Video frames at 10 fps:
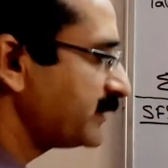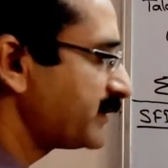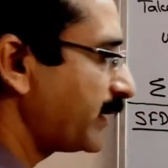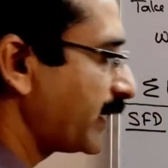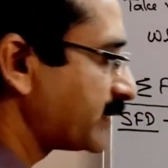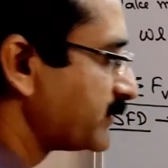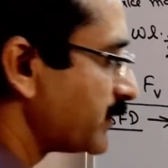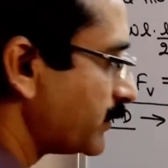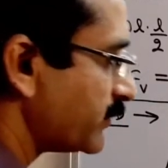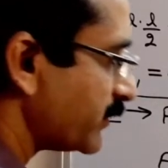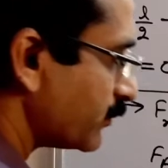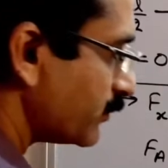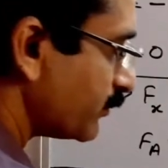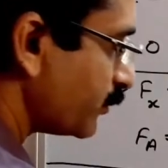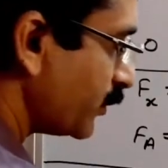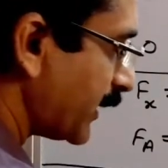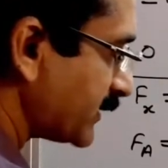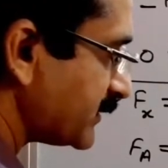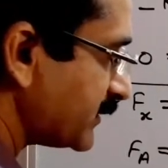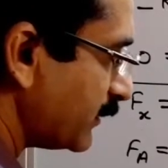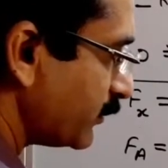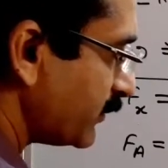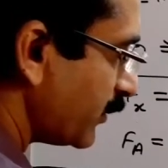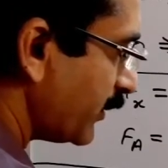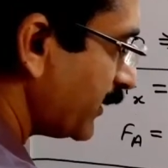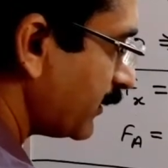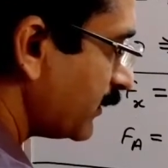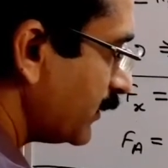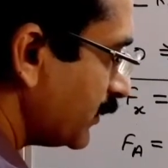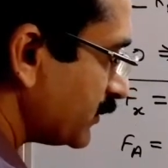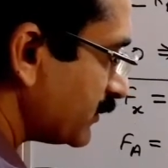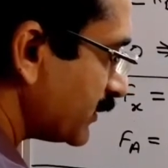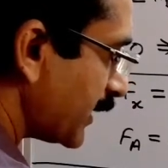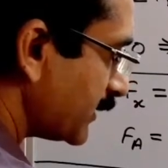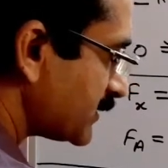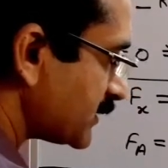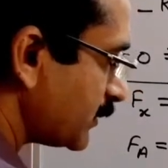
at x is equal to 0. Put x is equal to 0 here, you will get this term